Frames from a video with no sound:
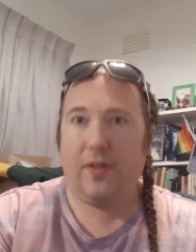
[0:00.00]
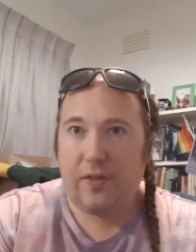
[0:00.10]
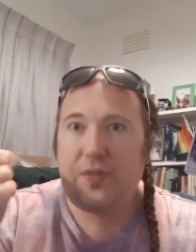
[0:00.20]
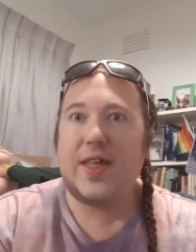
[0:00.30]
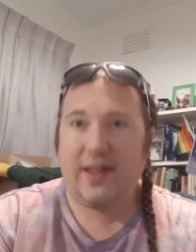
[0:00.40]

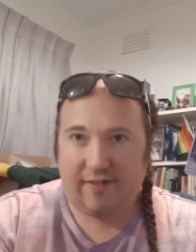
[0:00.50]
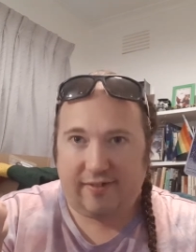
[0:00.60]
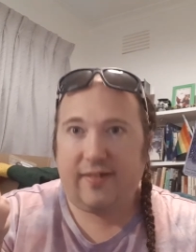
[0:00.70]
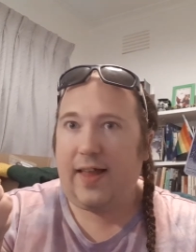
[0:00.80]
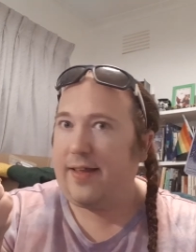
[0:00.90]

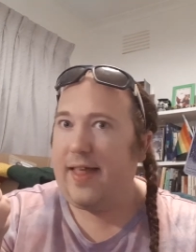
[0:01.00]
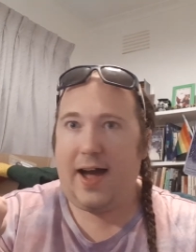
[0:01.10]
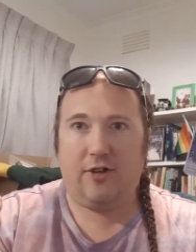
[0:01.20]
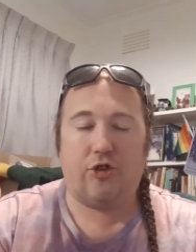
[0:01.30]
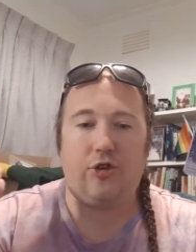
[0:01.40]
things like
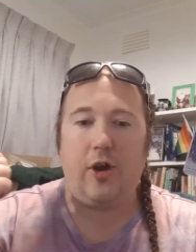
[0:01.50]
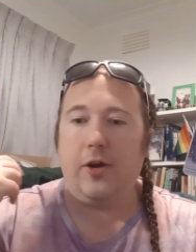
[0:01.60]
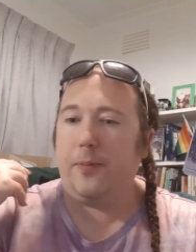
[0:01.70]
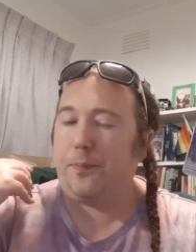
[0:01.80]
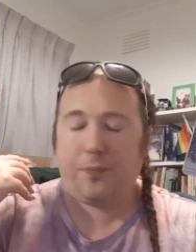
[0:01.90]
that.
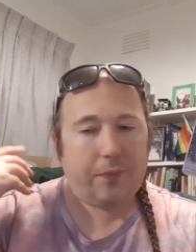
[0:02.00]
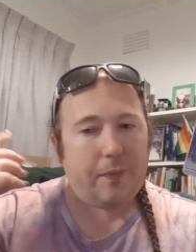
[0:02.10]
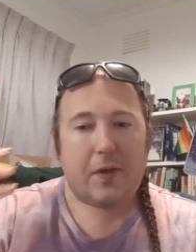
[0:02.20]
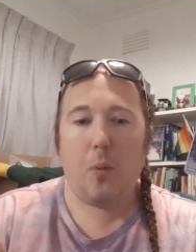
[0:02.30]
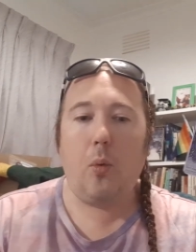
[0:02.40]
So
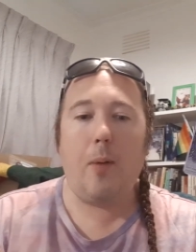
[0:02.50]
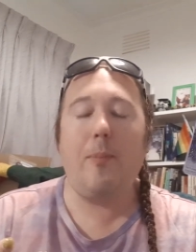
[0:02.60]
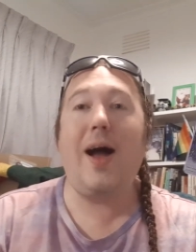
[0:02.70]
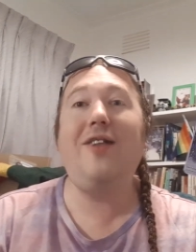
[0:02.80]
what might